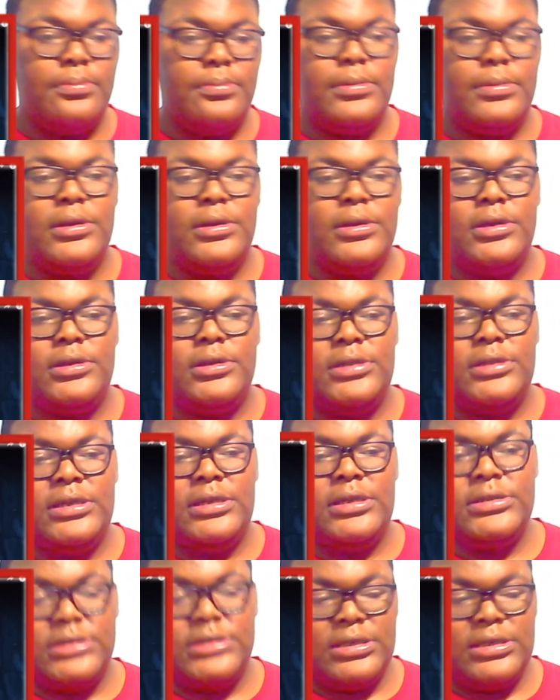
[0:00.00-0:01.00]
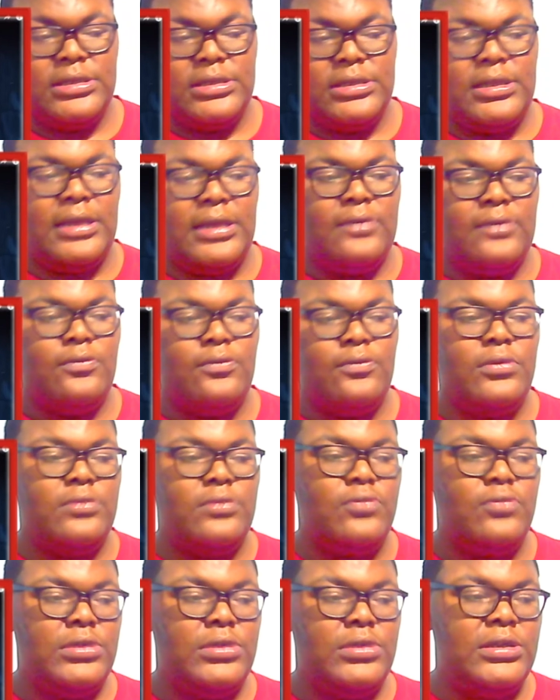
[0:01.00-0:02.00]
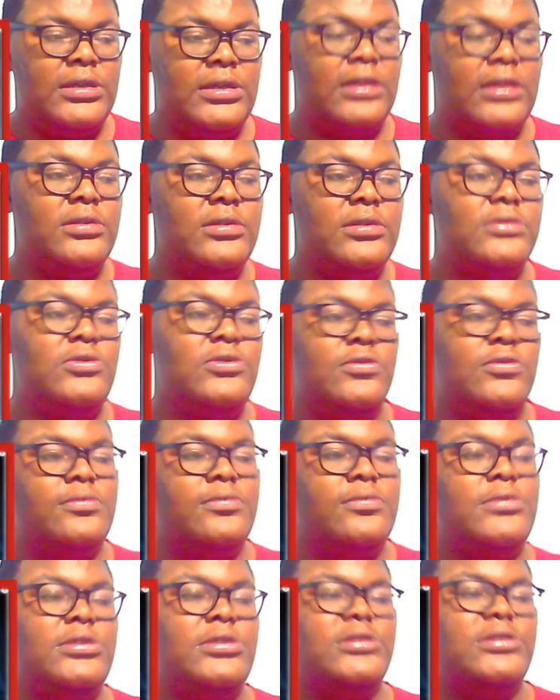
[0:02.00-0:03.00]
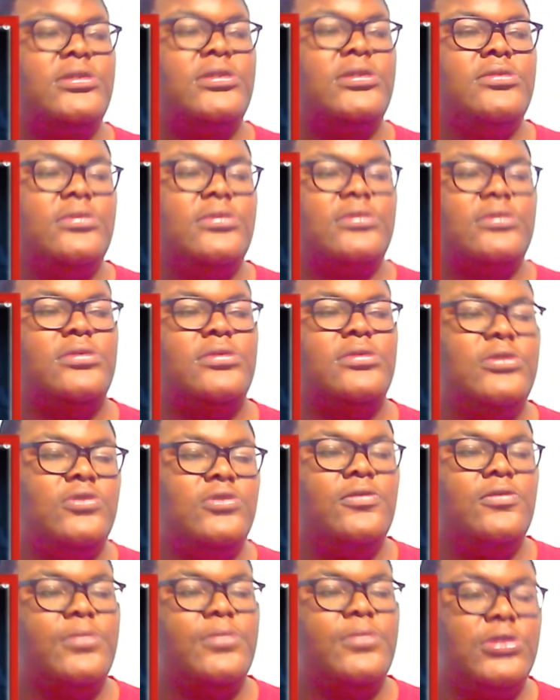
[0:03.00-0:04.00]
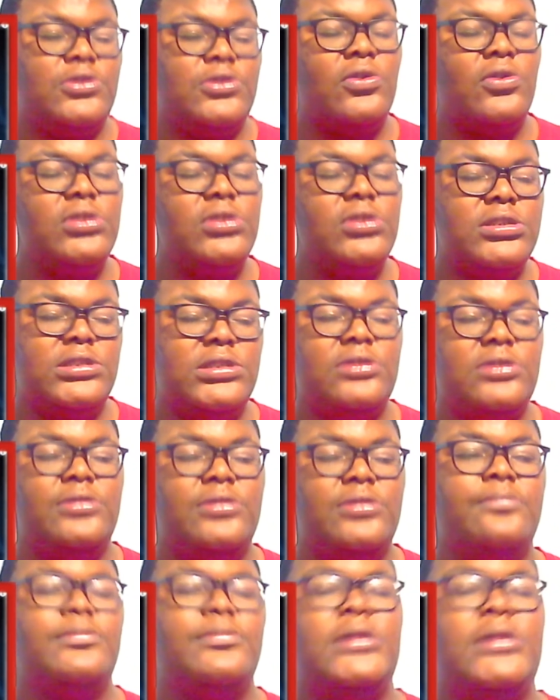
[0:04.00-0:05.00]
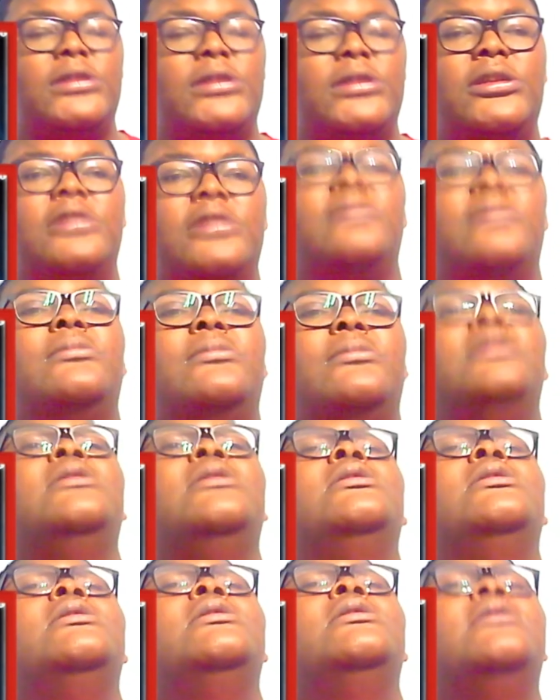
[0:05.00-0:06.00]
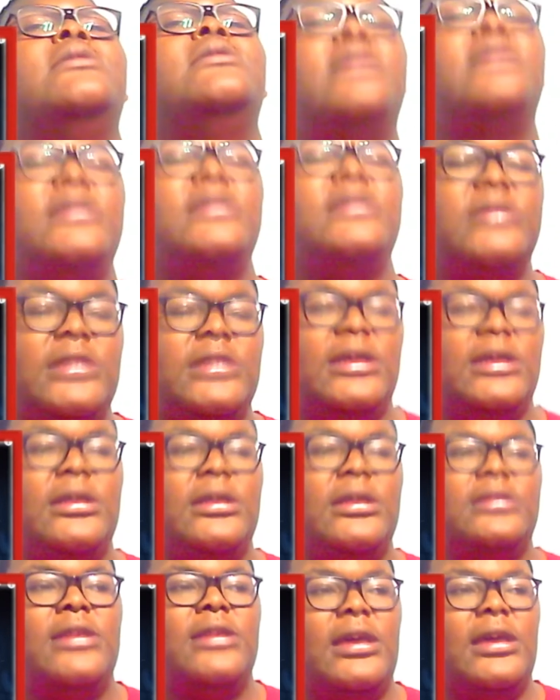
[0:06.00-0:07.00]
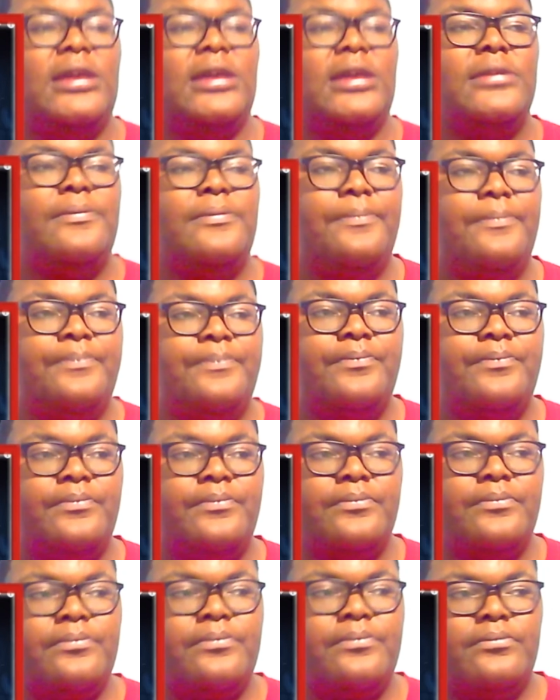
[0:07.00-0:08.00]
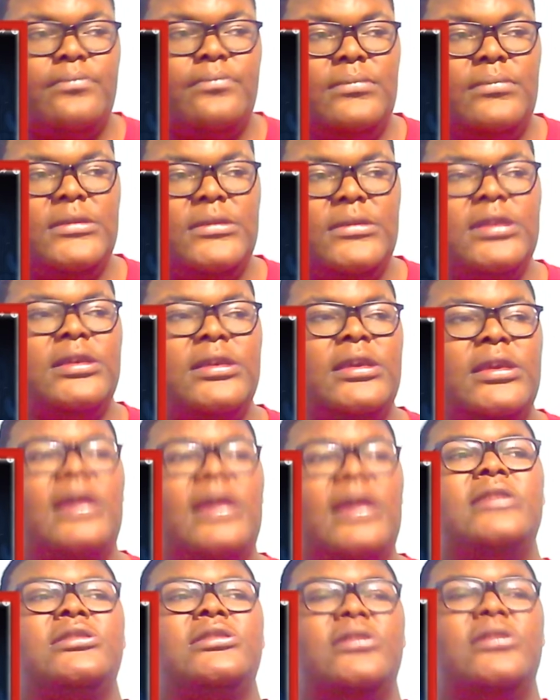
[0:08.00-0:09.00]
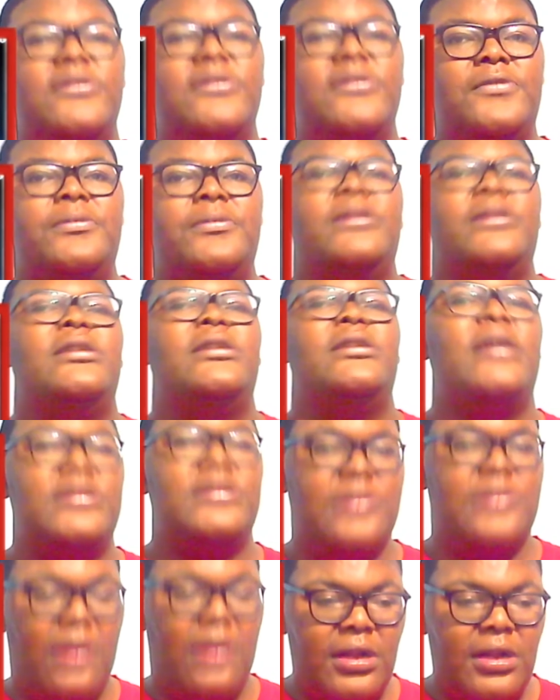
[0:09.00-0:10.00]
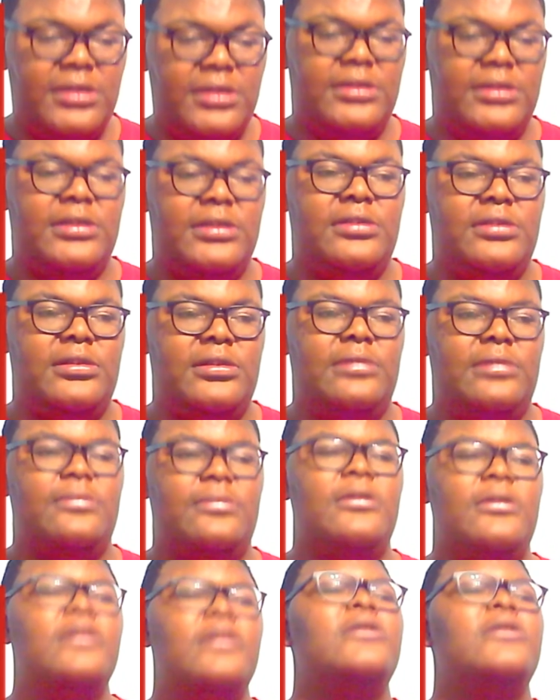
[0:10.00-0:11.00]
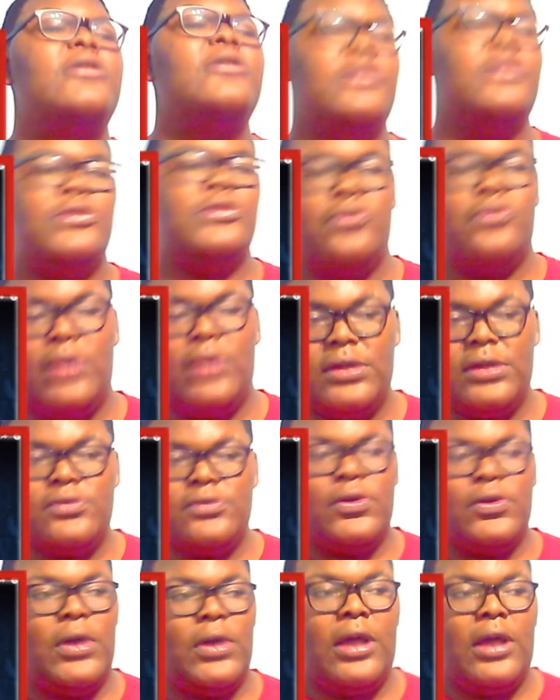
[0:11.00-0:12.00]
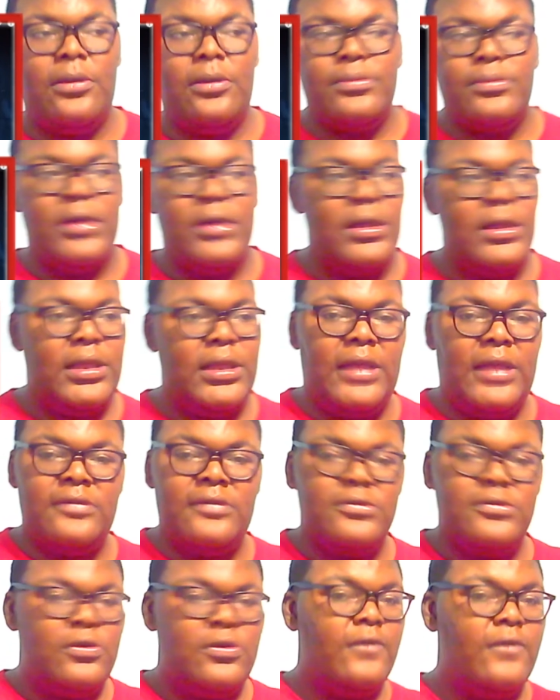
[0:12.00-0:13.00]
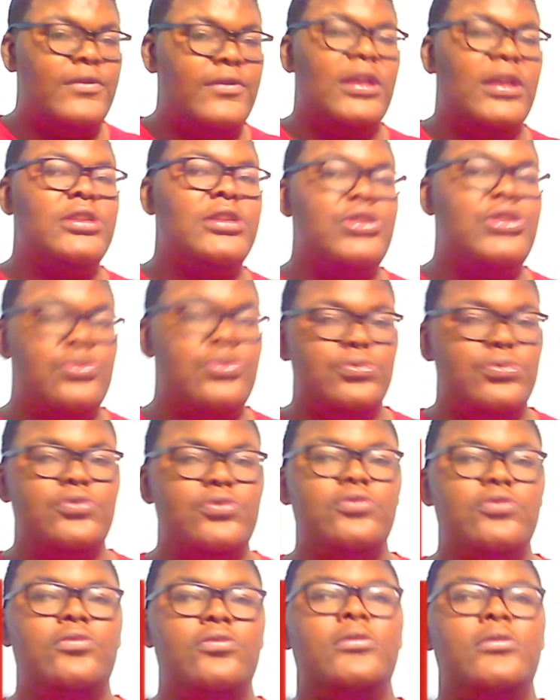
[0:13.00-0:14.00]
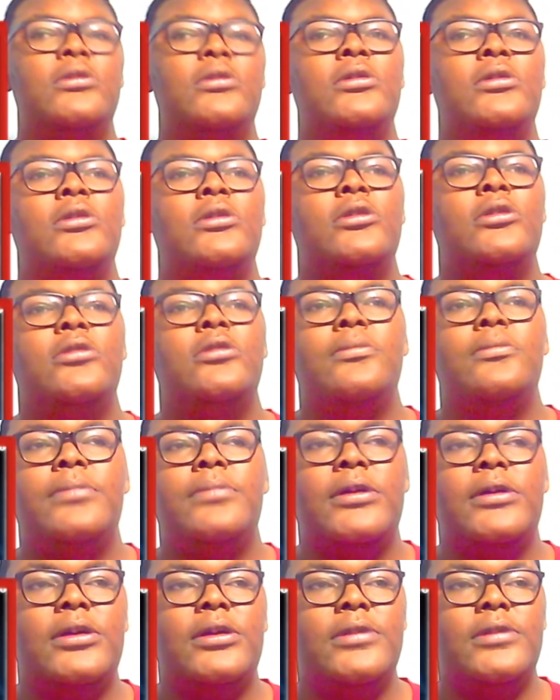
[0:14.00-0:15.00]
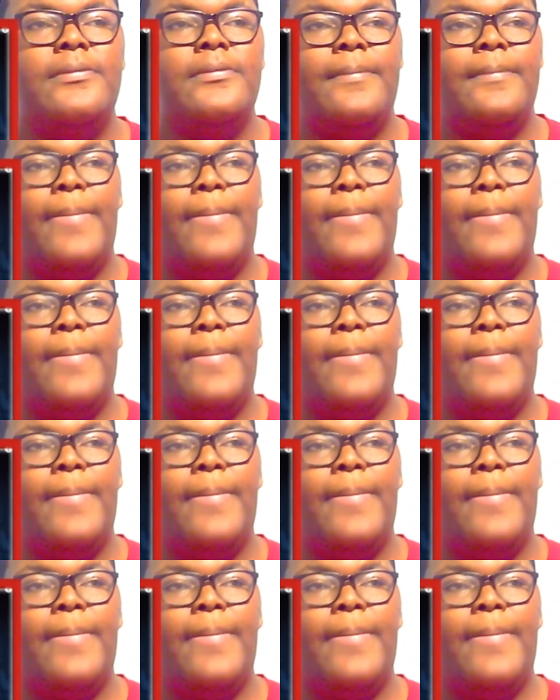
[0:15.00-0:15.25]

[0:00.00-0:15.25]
but they said that when he got the super soldier serum put in him, they said that he has a little bit of Asgardian in him. So I don't know if that's true, but